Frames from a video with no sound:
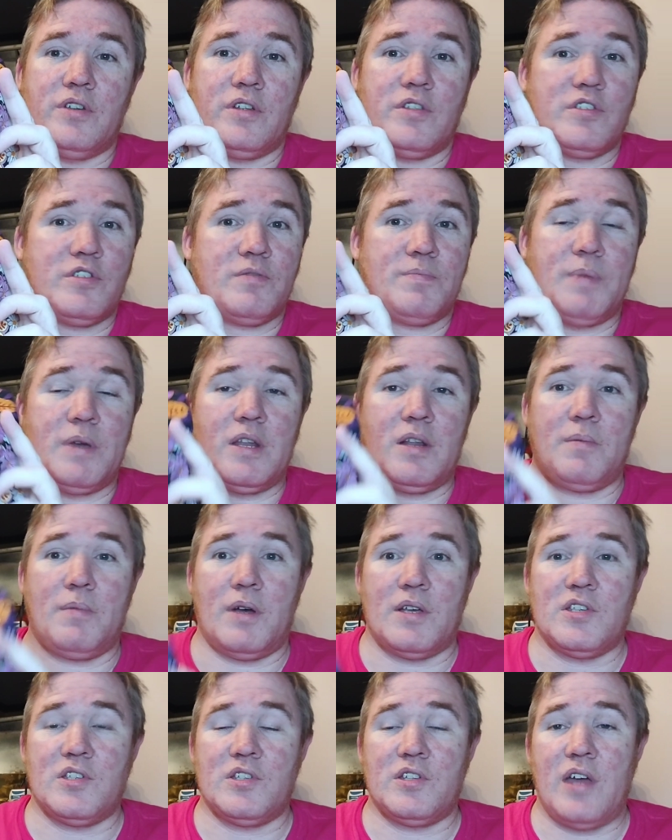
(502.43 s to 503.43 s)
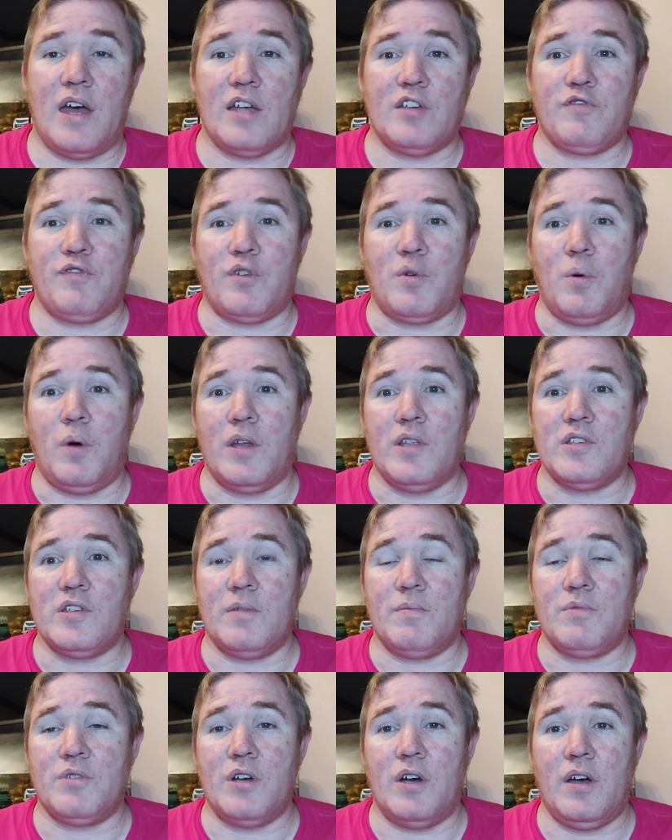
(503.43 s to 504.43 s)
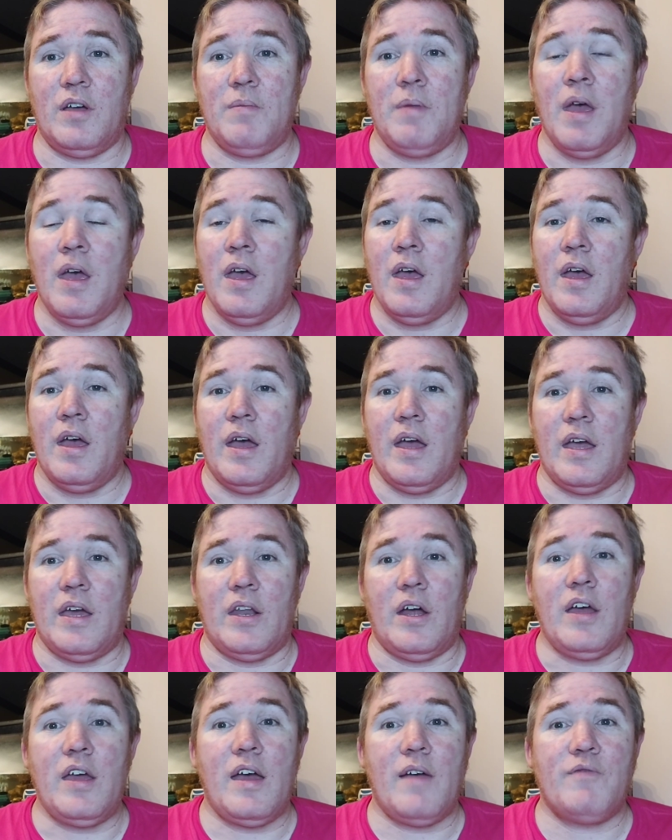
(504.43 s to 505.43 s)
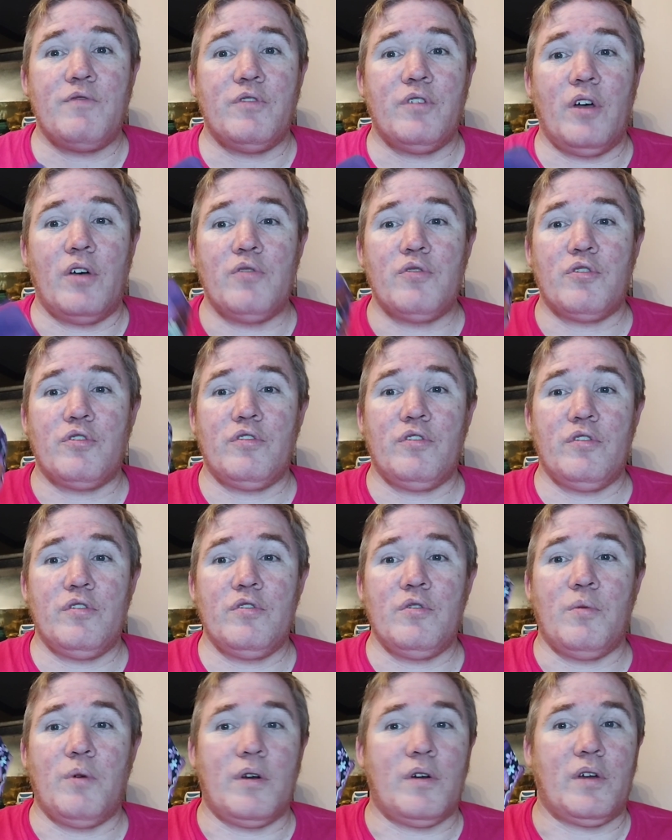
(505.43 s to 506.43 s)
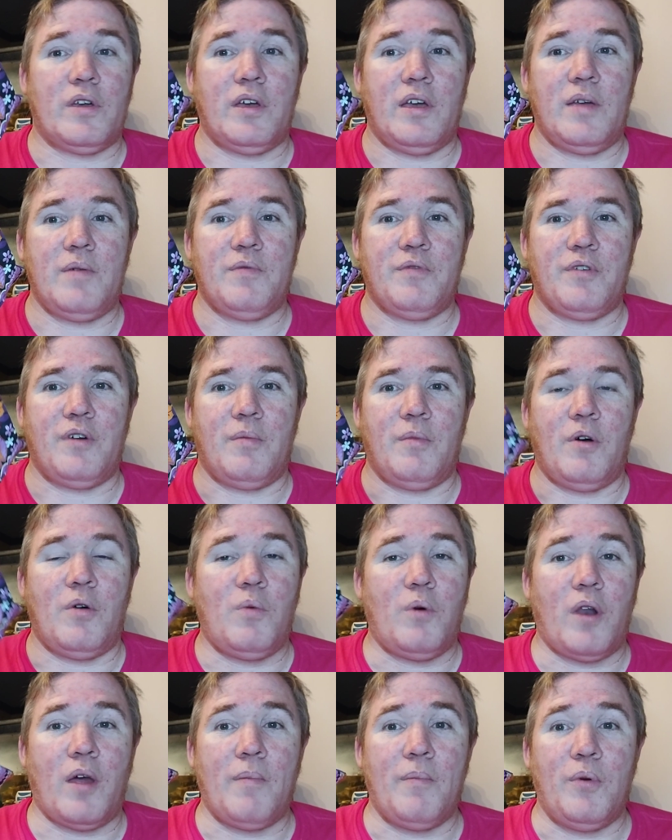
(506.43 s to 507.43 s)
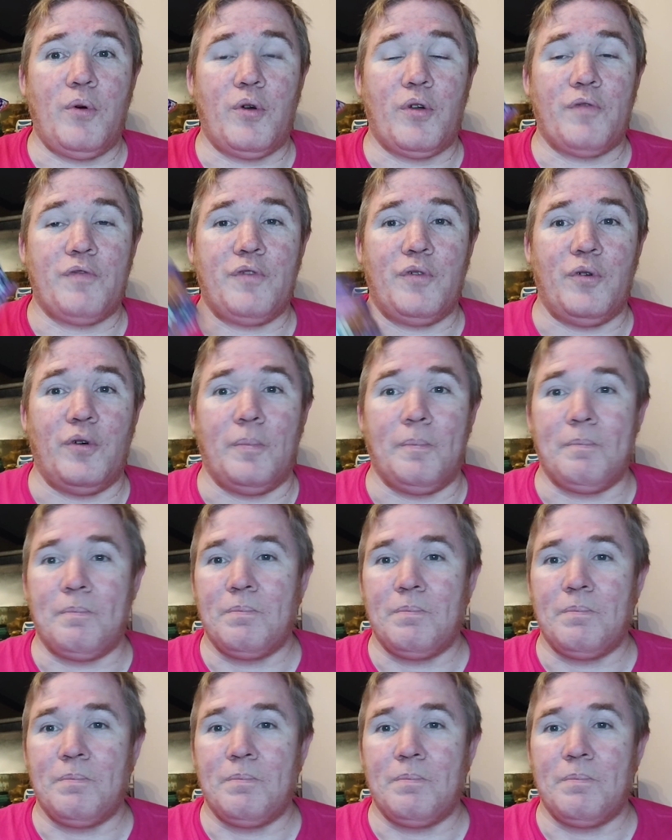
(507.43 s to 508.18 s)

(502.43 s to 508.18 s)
It's been in my stash for quite some time, and I have no clue where it came from or what I bought it for.